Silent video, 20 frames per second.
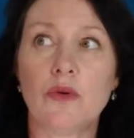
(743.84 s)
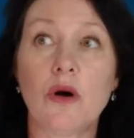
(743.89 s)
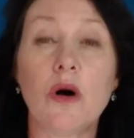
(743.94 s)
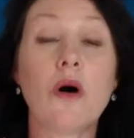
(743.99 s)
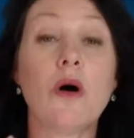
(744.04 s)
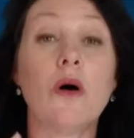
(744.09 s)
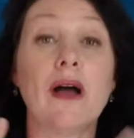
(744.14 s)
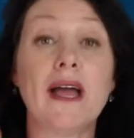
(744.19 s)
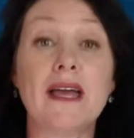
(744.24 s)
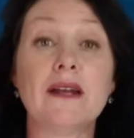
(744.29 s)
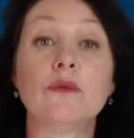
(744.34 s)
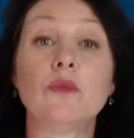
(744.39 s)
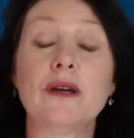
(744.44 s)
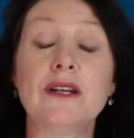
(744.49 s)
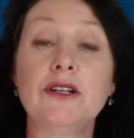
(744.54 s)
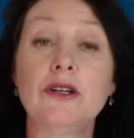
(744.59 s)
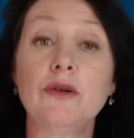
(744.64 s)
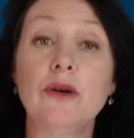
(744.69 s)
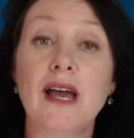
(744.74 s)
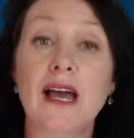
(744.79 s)
and
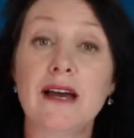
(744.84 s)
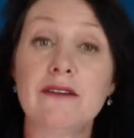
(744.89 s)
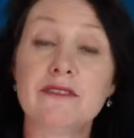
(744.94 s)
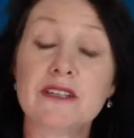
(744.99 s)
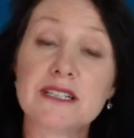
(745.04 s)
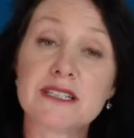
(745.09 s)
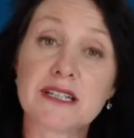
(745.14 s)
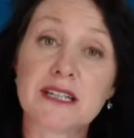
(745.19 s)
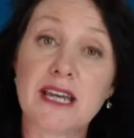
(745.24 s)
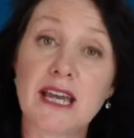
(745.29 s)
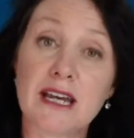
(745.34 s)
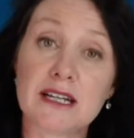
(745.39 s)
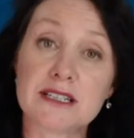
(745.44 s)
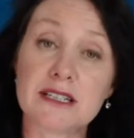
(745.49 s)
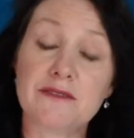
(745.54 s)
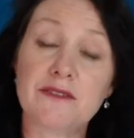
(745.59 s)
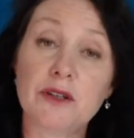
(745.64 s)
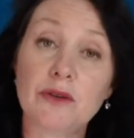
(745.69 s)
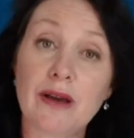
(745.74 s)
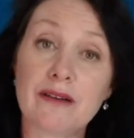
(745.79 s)
when you have these
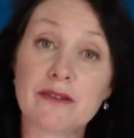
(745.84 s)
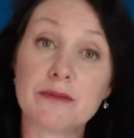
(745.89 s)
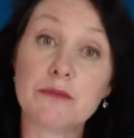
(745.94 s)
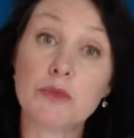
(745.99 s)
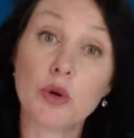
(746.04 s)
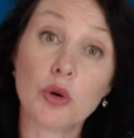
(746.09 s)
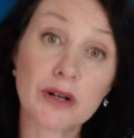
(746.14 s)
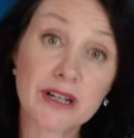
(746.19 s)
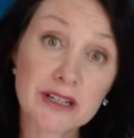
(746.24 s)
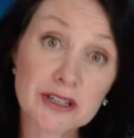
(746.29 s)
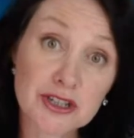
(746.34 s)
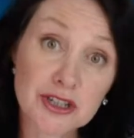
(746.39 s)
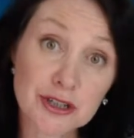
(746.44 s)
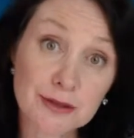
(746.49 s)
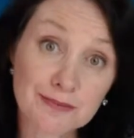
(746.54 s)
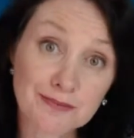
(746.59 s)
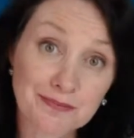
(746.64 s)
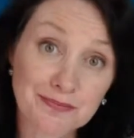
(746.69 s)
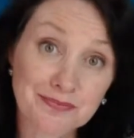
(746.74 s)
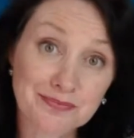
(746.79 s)
accounts, if you have a
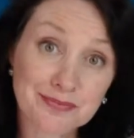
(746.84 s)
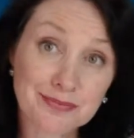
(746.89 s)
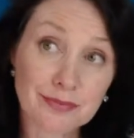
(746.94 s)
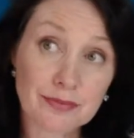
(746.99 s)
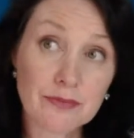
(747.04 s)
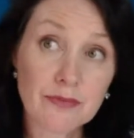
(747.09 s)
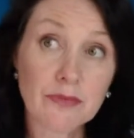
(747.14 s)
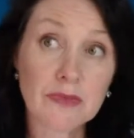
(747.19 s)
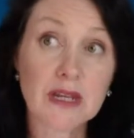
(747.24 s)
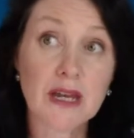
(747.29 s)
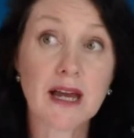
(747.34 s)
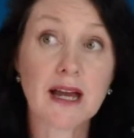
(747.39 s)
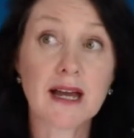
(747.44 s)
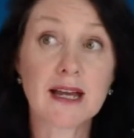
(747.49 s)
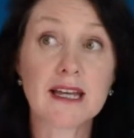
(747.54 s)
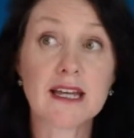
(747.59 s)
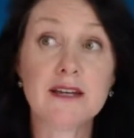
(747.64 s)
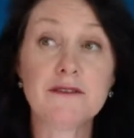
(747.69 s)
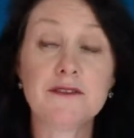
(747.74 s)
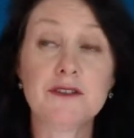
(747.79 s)
mortgage,
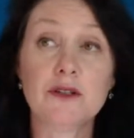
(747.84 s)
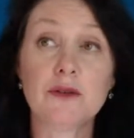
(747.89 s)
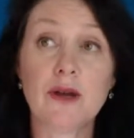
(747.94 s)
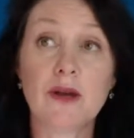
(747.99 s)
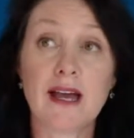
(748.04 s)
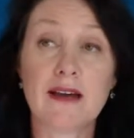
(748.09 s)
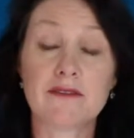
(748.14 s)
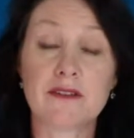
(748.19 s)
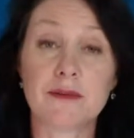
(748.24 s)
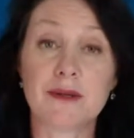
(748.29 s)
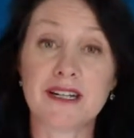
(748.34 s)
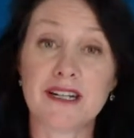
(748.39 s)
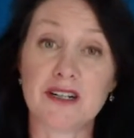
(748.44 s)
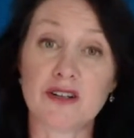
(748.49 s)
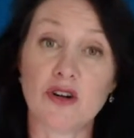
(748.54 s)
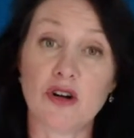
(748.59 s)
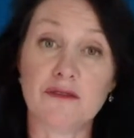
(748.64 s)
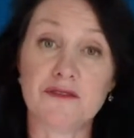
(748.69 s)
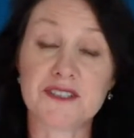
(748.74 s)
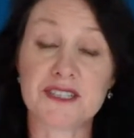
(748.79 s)
if you have them in
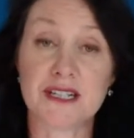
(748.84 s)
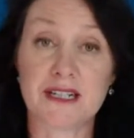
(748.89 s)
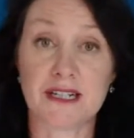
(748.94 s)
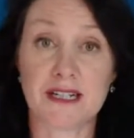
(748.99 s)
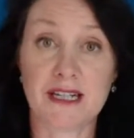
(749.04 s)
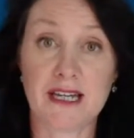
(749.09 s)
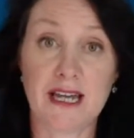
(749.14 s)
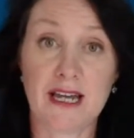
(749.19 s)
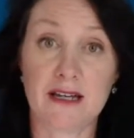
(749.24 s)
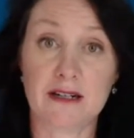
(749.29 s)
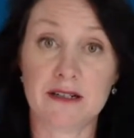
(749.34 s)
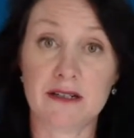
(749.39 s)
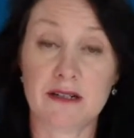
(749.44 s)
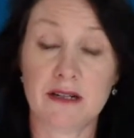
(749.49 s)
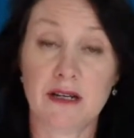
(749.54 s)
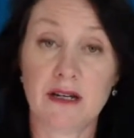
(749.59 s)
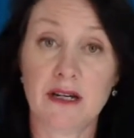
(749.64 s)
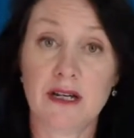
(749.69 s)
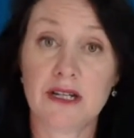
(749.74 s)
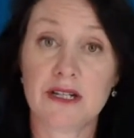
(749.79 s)
an offset account,
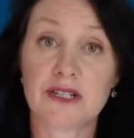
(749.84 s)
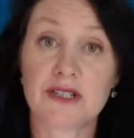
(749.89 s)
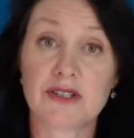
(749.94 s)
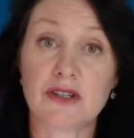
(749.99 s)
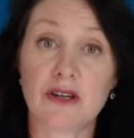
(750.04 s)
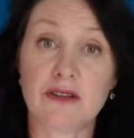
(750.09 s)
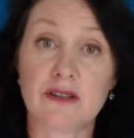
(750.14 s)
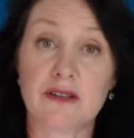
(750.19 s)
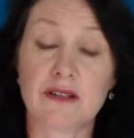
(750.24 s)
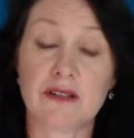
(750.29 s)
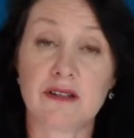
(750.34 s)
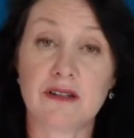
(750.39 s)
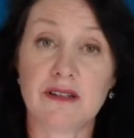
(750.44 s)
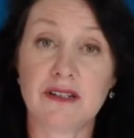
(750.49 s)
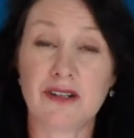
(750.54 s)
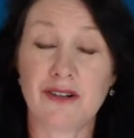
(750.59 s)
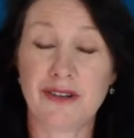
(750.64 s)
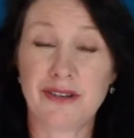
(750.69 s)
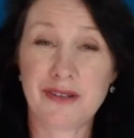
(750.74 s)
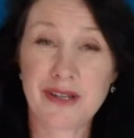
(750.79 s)
so that
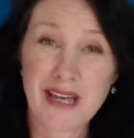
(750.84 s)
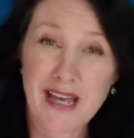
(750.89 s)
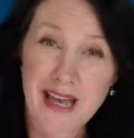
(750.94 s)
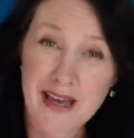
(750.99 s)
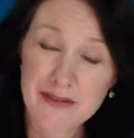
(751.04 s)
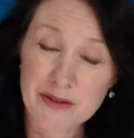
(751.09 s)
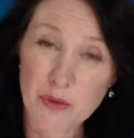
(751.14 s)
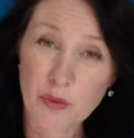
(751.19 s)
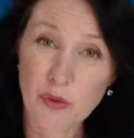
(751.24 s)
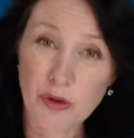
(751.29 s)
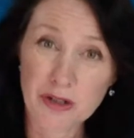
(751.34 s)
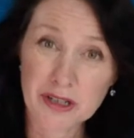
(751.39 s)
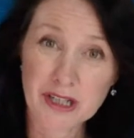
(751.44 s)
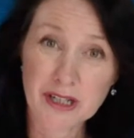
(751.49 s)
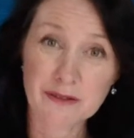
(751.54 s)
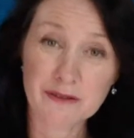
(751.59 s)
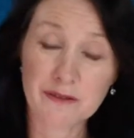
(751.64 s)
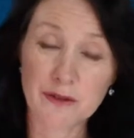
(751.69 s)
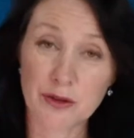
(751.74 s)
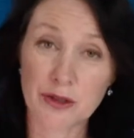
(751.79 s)
have it
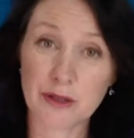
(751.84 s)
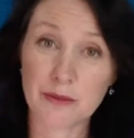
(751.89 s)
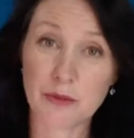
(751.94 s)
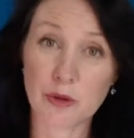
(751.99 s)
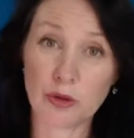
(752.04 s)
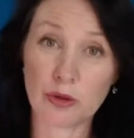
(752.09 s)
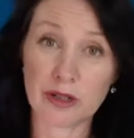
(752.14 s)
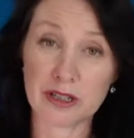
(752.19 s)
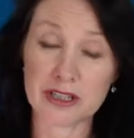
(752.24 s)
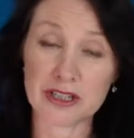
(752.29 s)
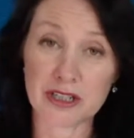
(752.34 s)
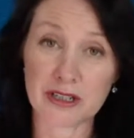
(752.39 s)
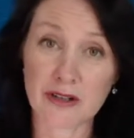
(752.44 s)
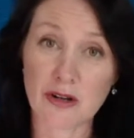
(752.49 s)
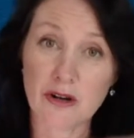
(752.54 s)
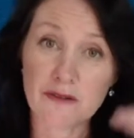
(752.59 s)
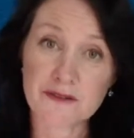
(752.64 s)
working for your mortgage,